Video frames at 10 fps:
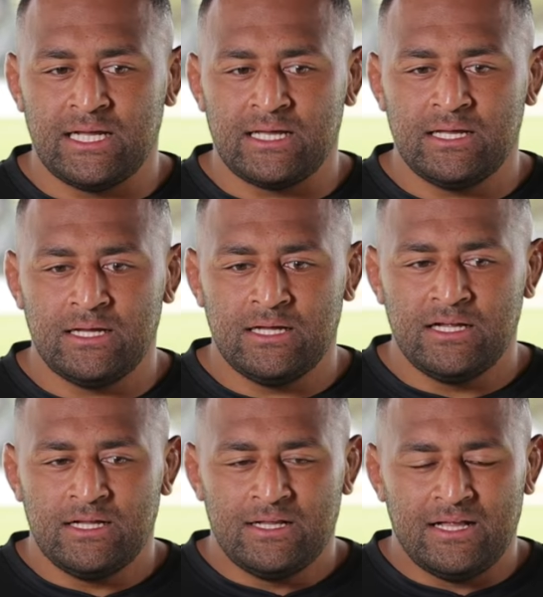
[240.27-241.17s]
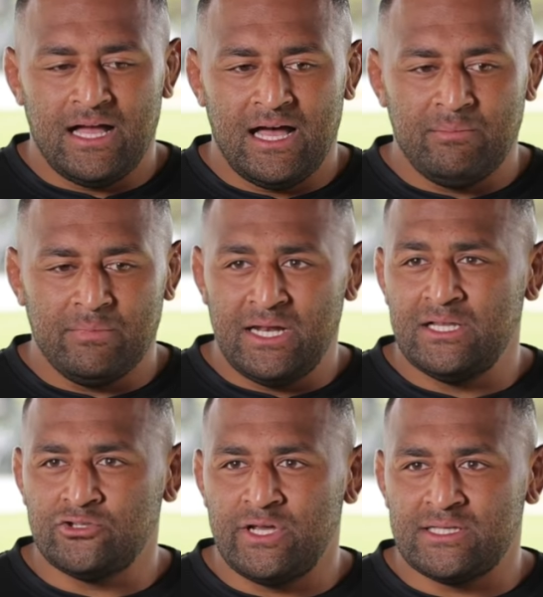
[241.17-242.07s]
like um, an
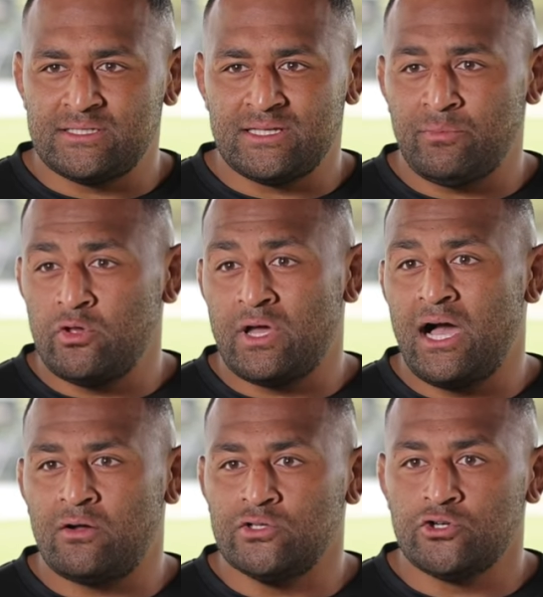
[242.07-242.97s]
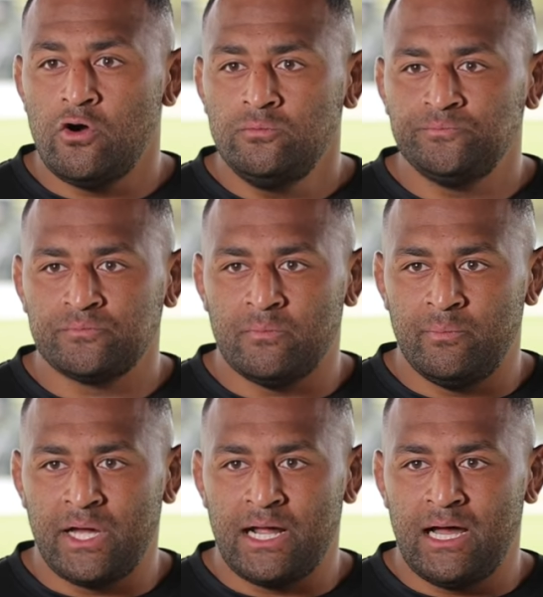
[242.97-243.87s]
injury, it's something you can't control,
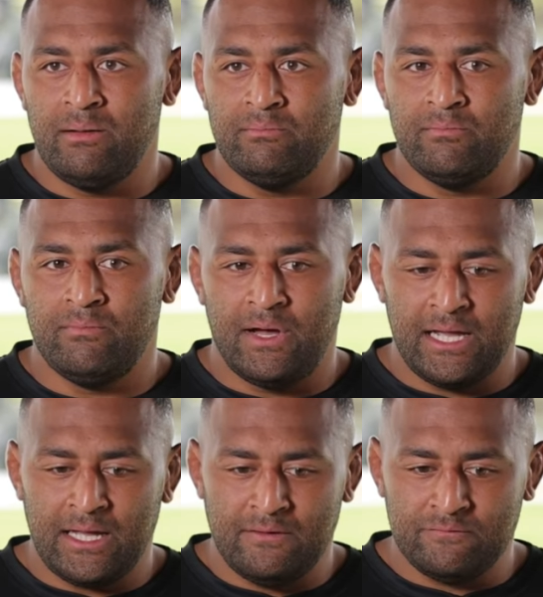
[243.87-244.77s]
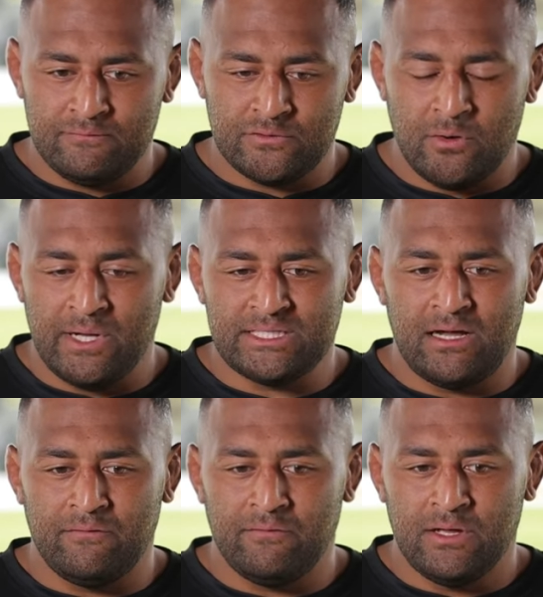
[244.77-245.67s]
but um, I kind of told
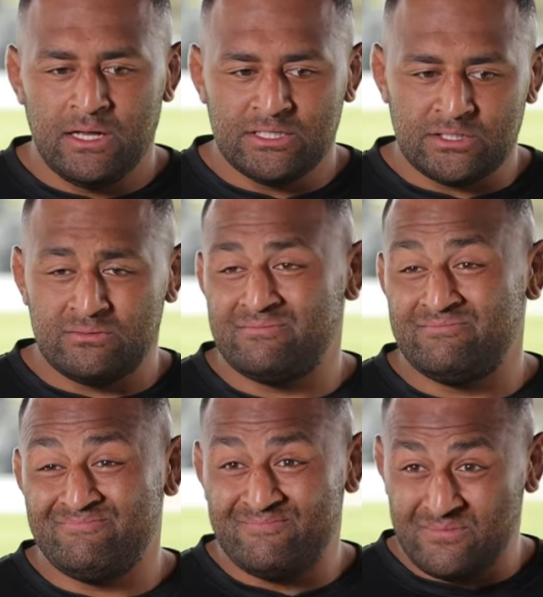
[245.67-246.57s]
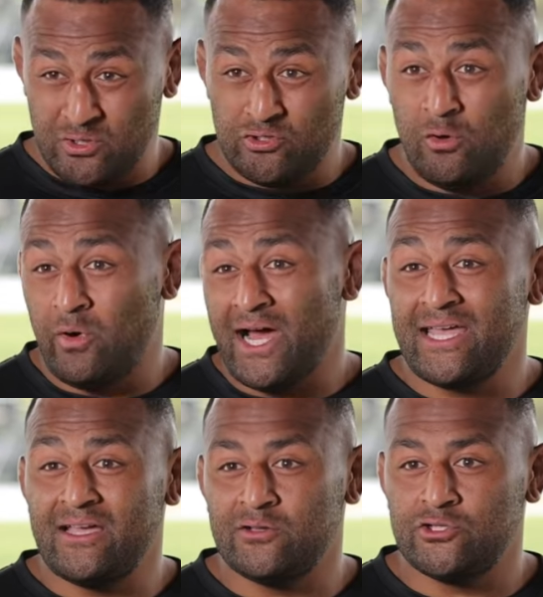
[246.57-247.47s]
myself just control what I
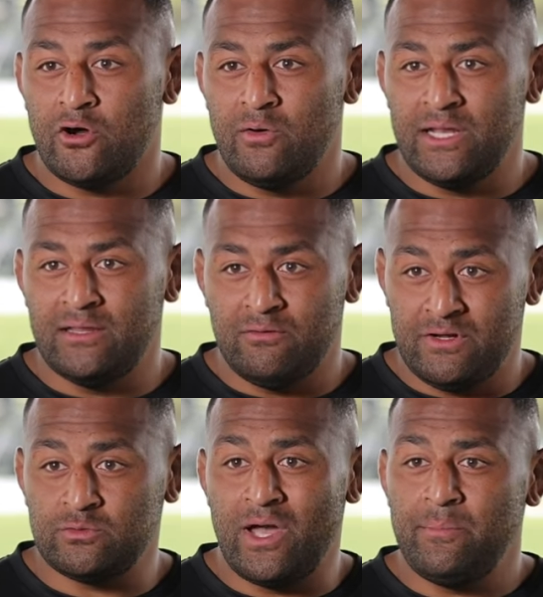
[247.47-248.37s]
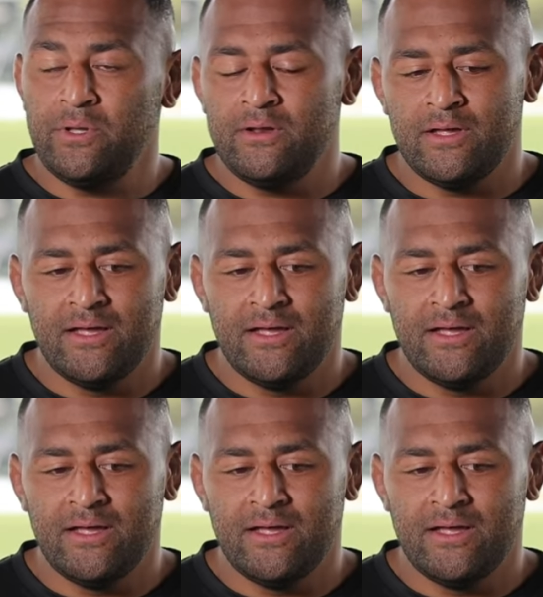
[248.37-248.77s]
can control, and the rest will happen.